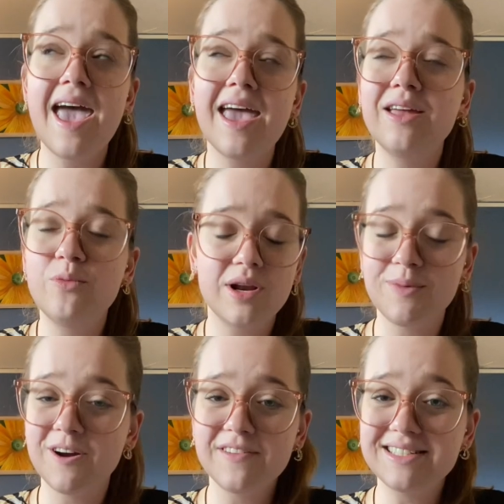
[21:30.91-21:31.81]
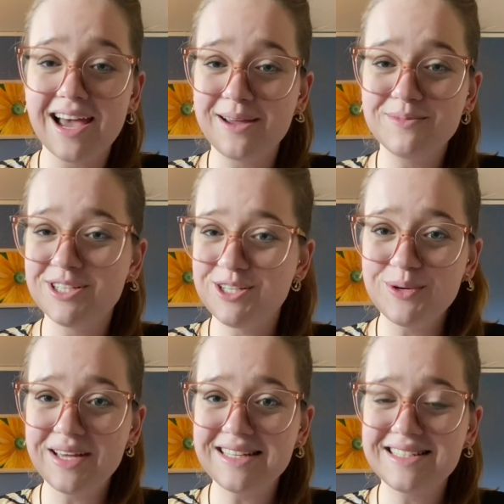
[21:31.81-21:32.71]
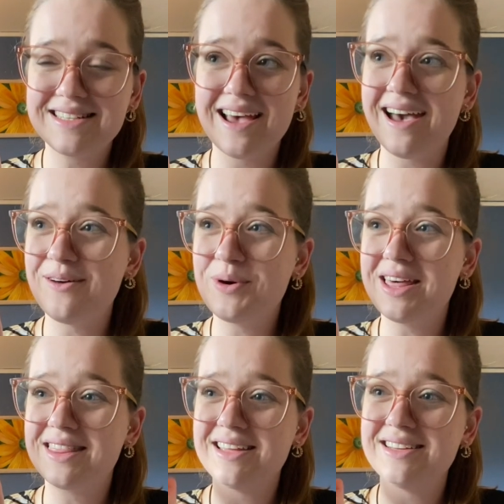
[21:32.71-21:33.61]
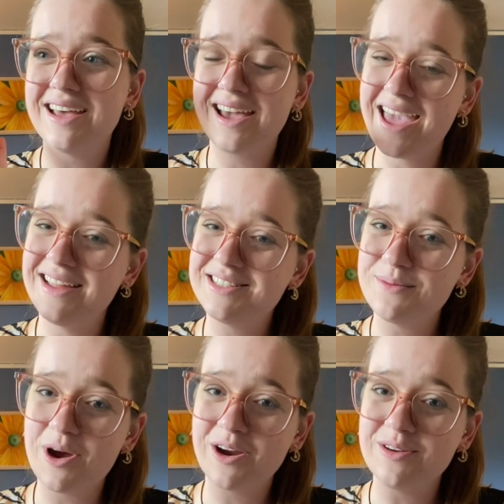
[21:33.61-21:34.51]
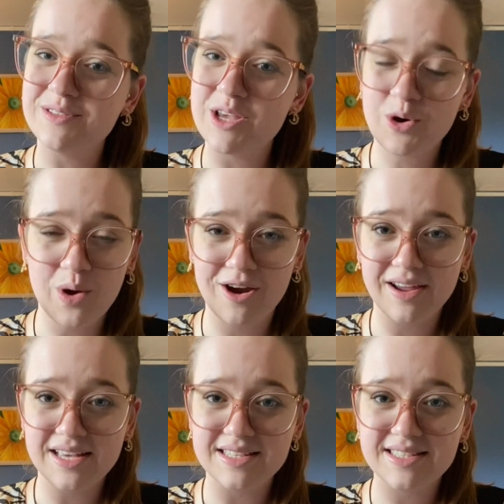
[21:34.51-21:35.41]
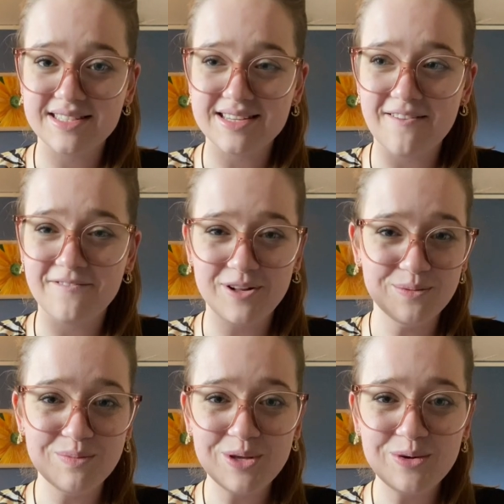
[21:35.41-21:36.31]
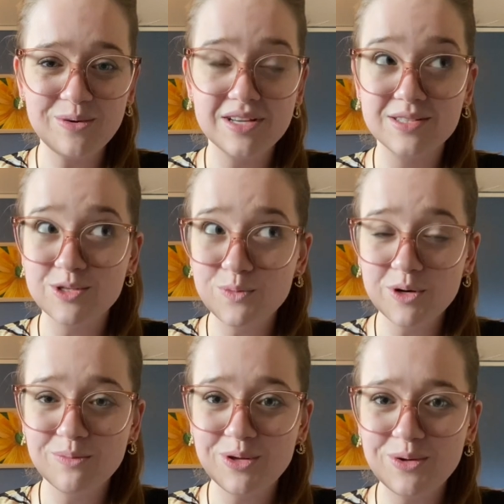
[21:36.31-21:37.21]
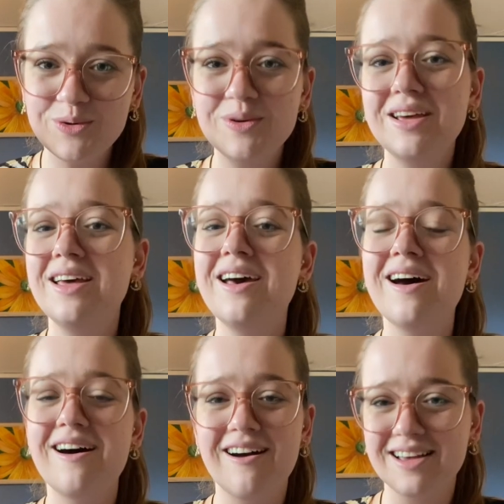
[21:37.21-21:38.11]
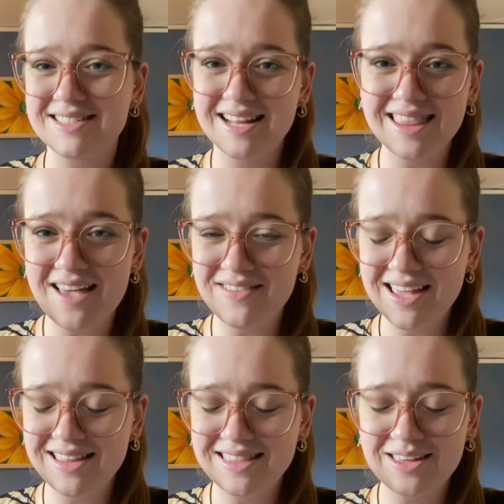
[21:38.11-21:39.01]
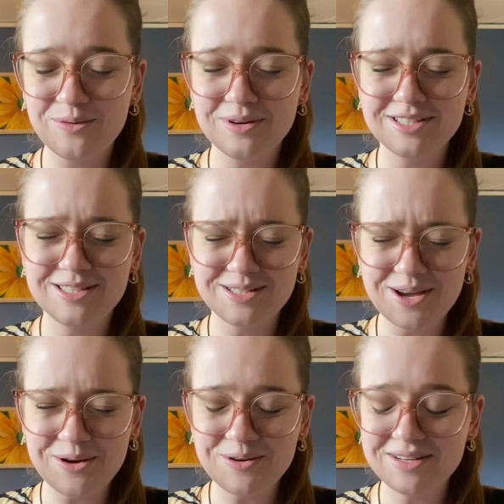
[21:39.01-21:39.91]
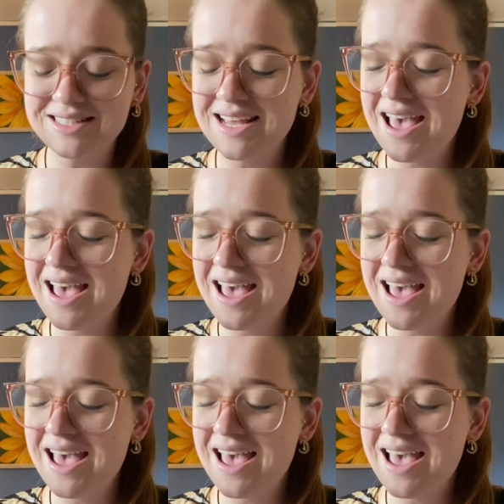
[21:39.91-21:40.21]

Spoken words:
And what a perfect time to do it with, again, tomorrow's Aquarius full moon, super moon, August 11th. We're stoked.